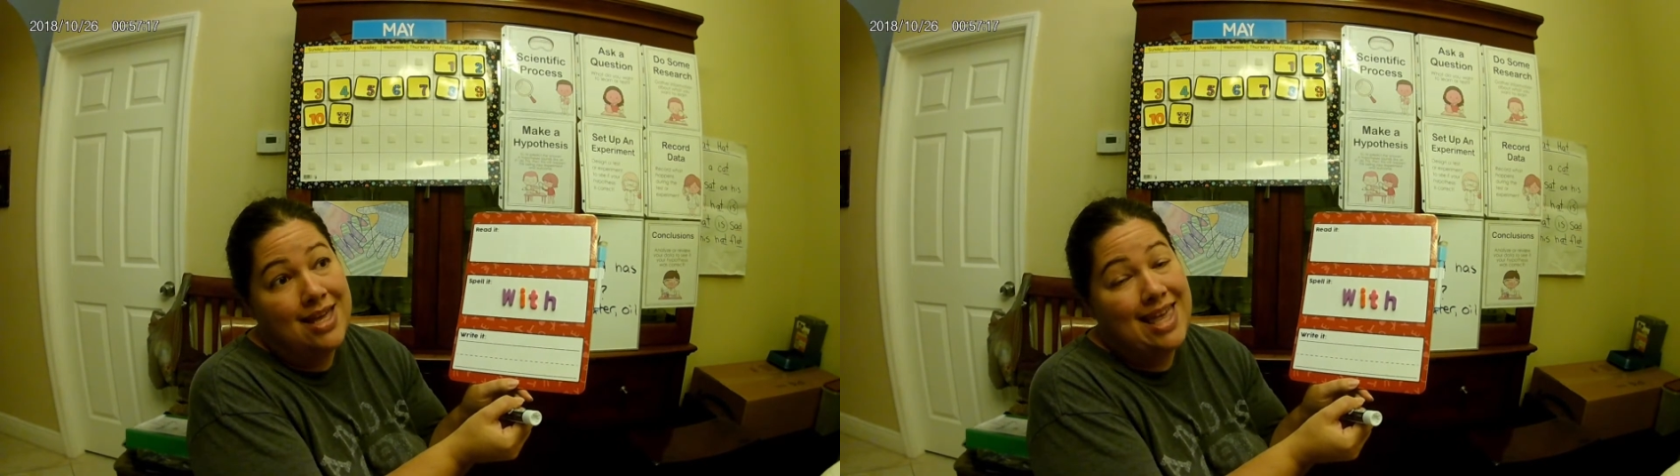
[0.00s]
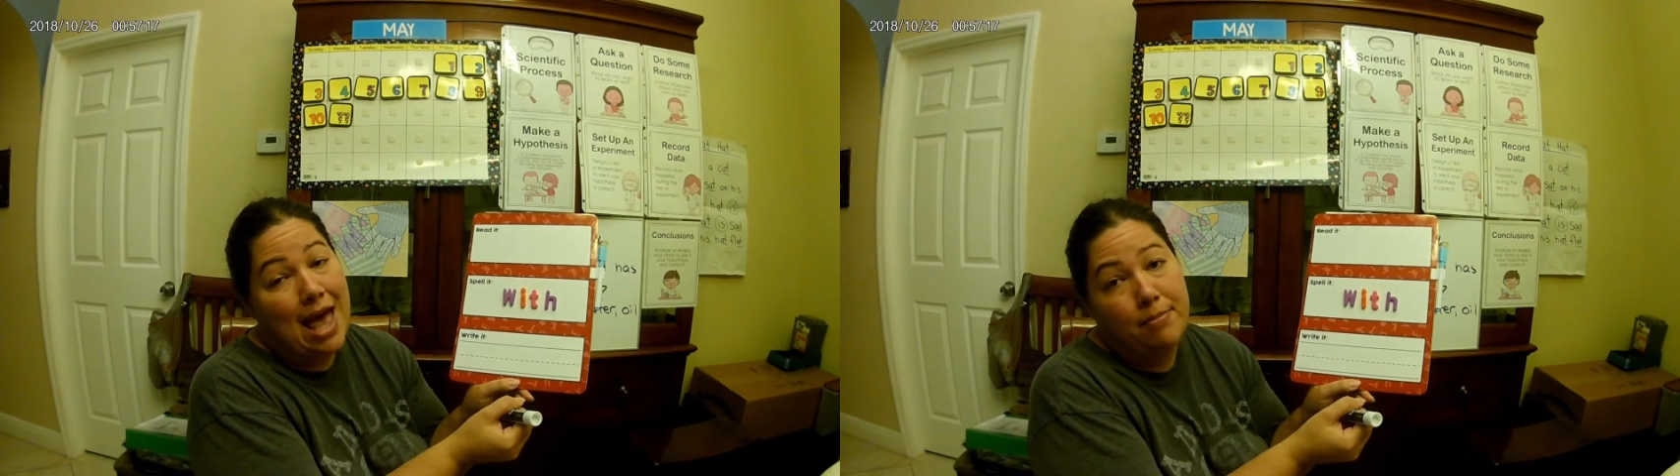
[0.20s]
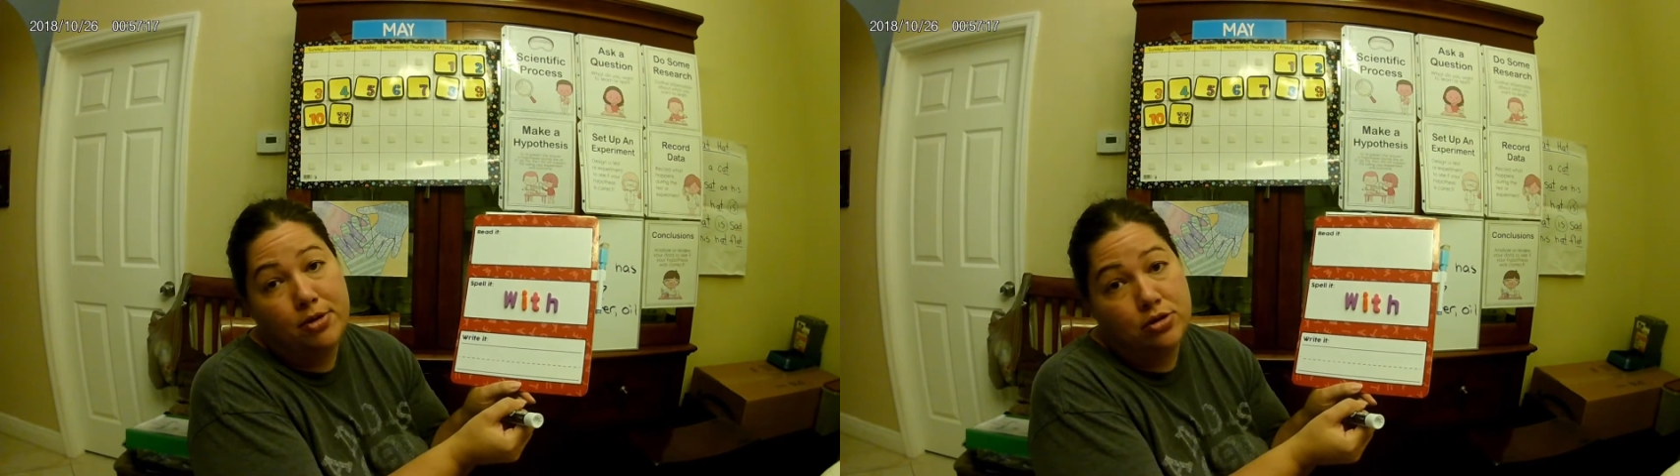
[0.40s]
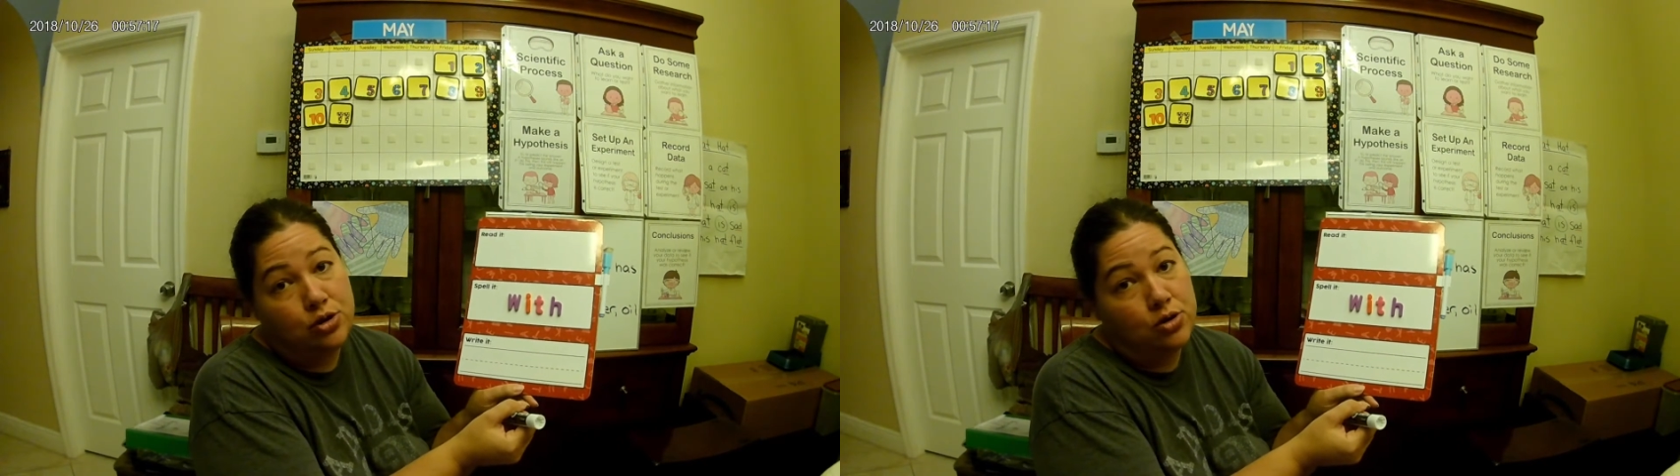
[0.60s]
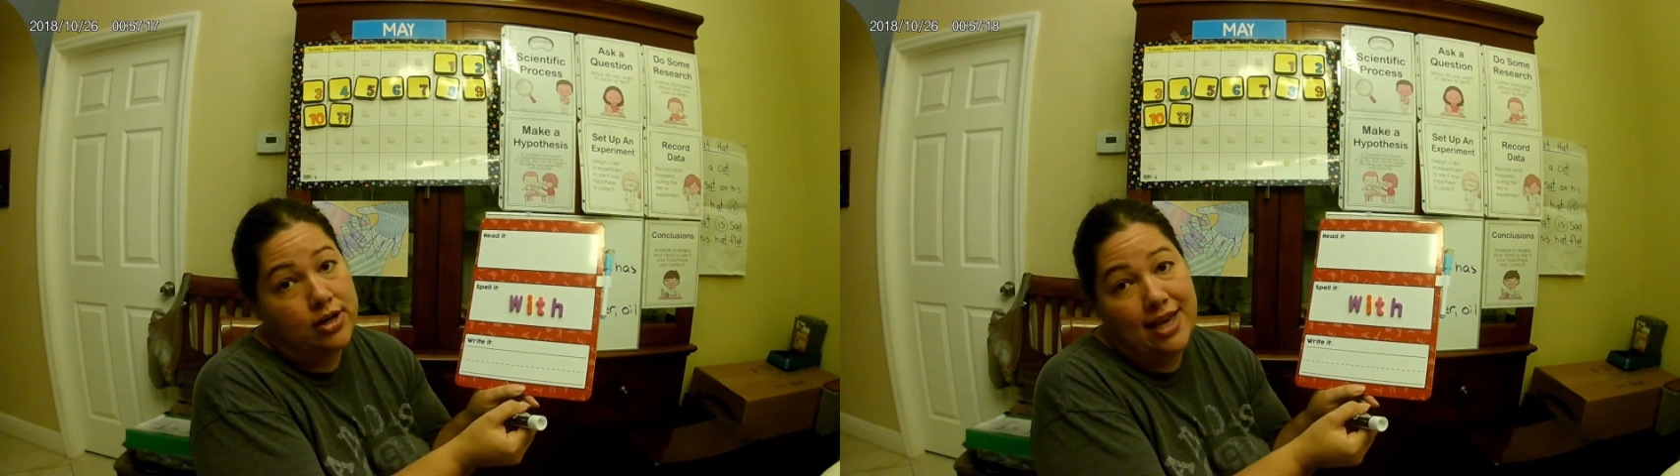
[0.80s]
capital or
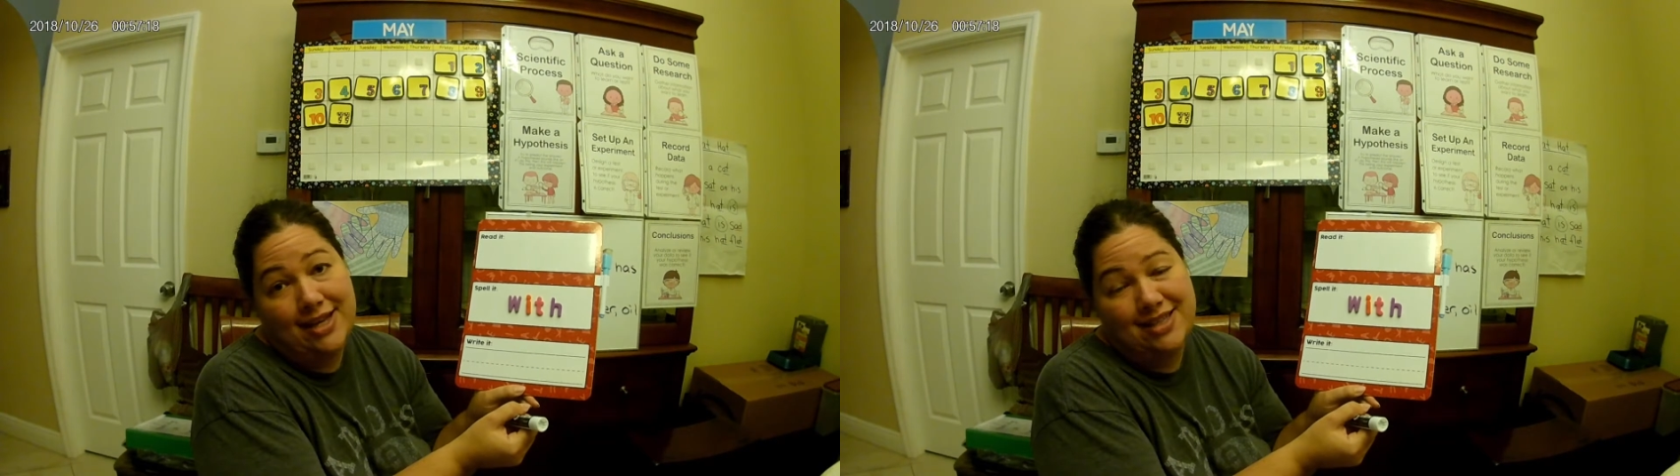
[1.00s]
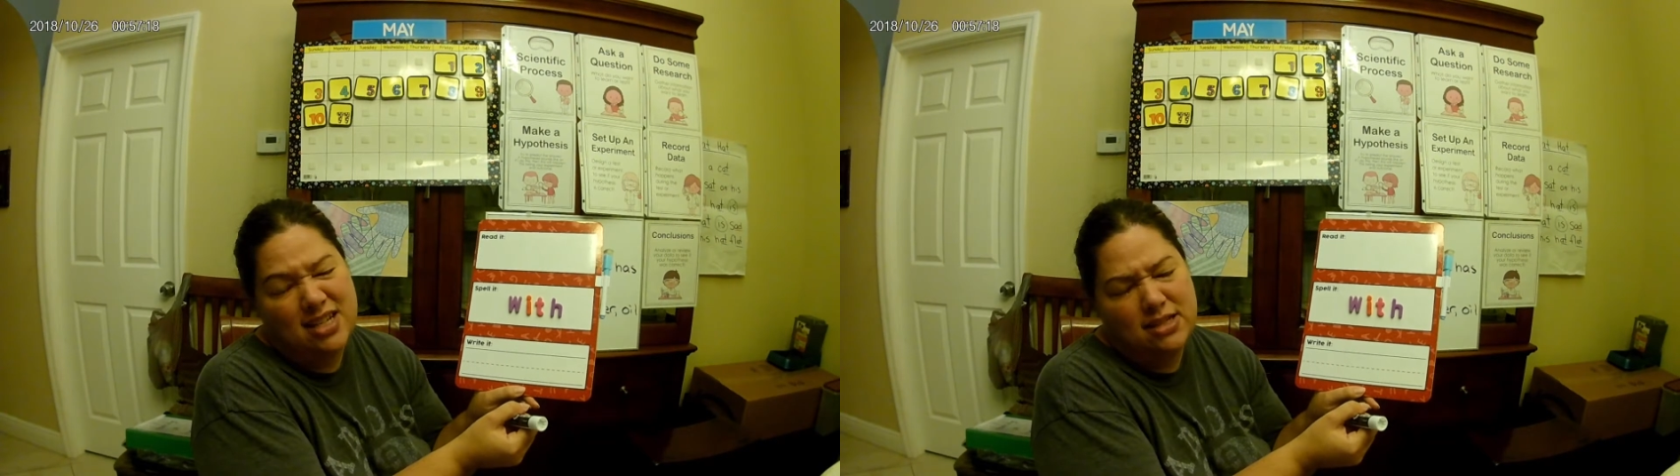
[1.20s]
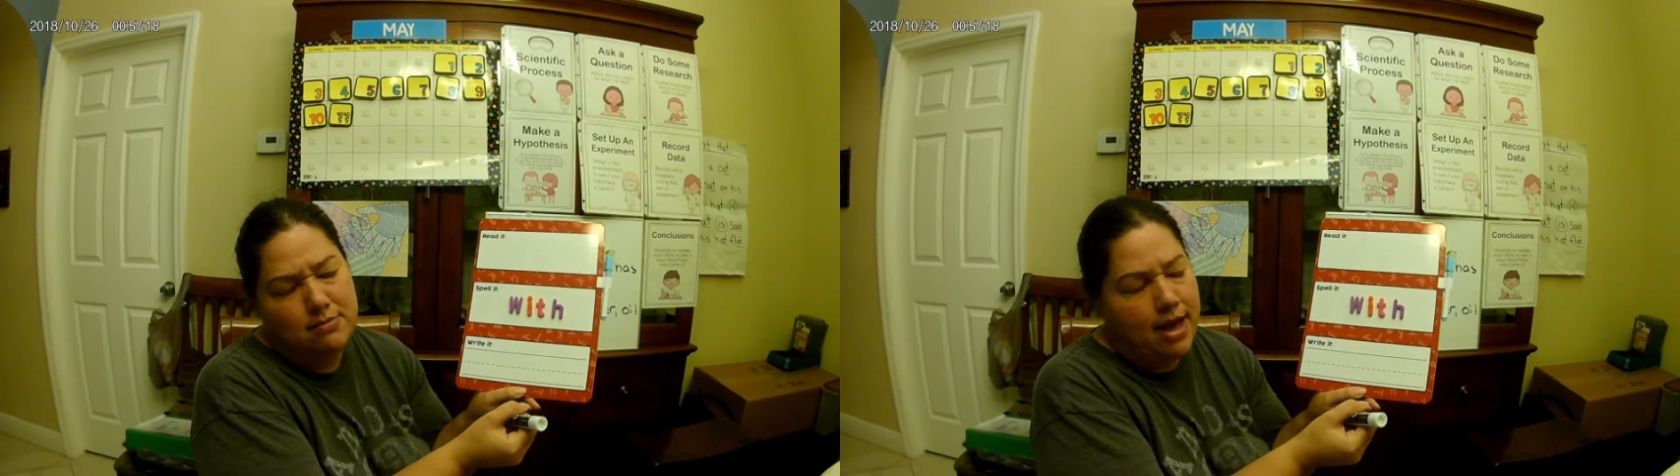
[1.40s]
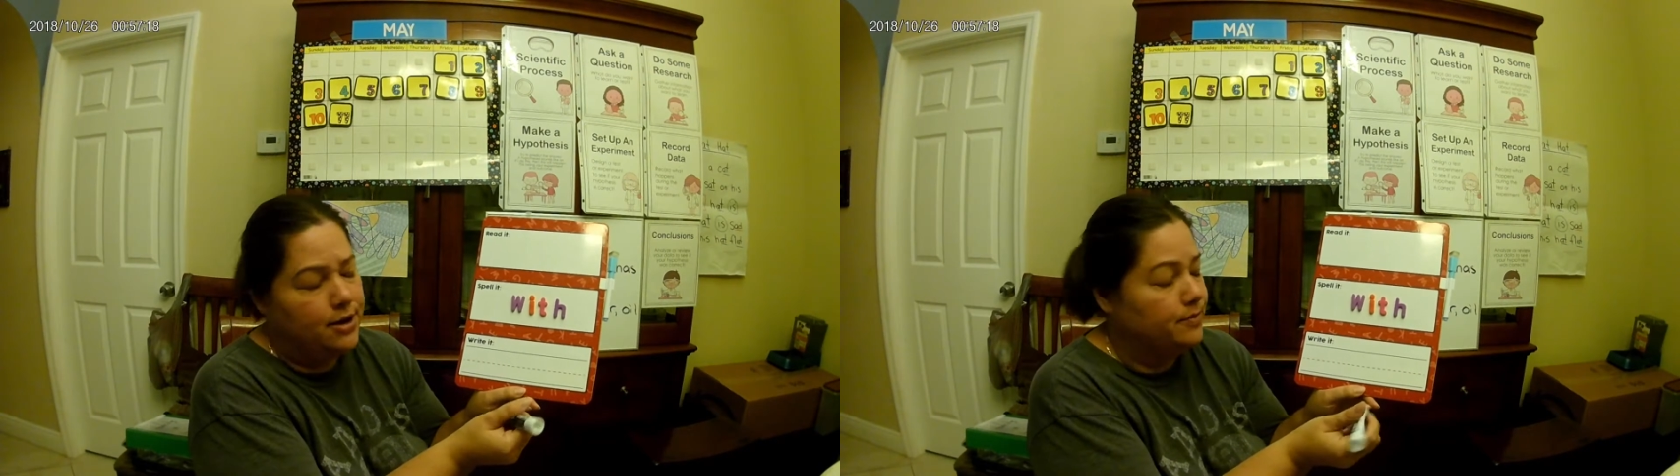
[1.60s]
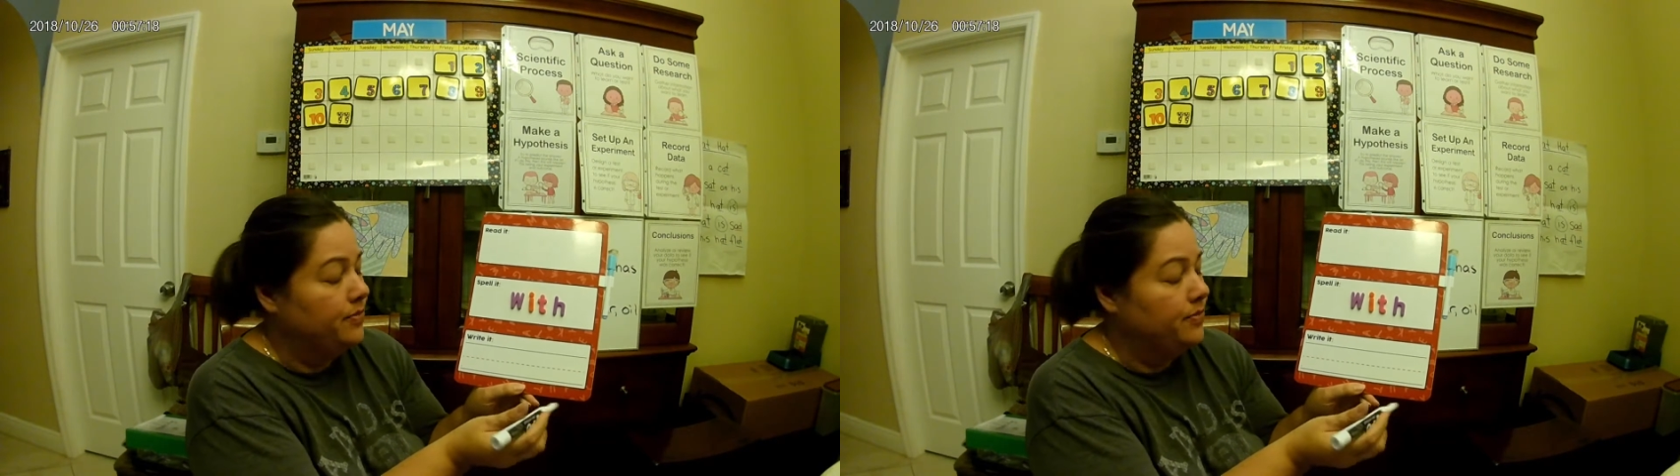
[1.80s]
lowercase, doesn't matter.